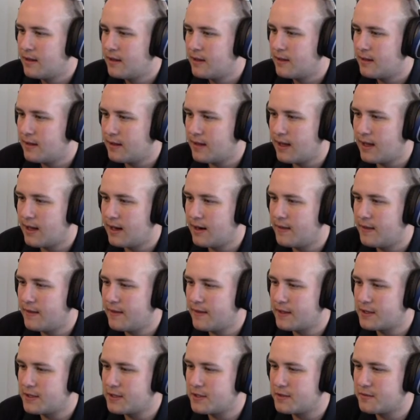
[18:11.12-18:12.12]
And I think
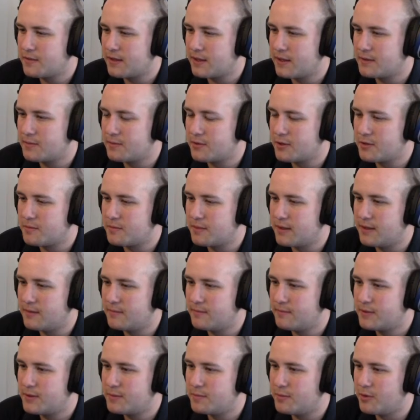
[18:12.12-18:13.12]
that's like supposed to be
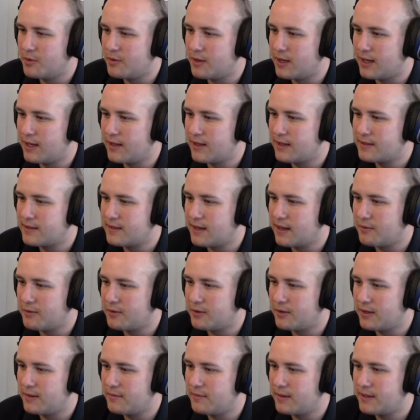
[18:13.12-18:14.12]
spooky. It's not
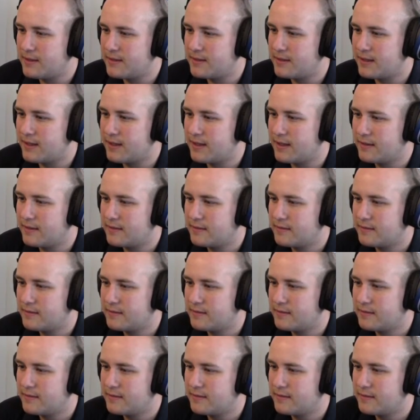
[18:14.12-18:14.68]
really meant to